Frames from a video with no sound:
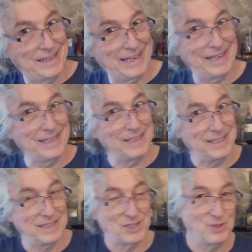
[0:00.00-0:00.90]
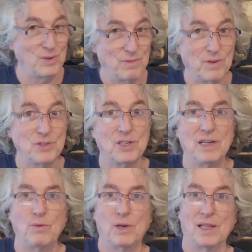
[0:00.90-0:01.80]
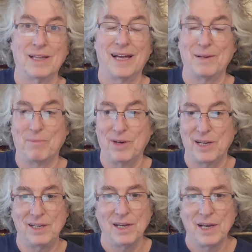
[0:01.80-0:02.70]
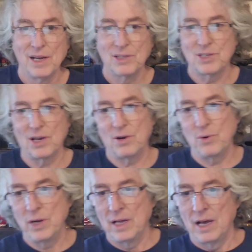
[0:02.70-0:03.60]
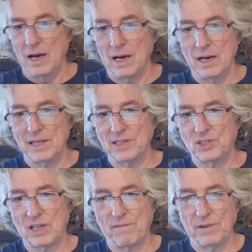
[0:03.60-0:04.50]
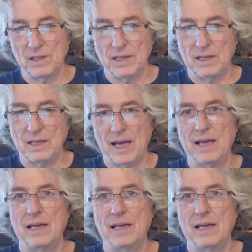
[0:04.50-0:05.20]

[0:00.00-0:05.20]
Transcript: and it's a university with a lot of money. So that's definitely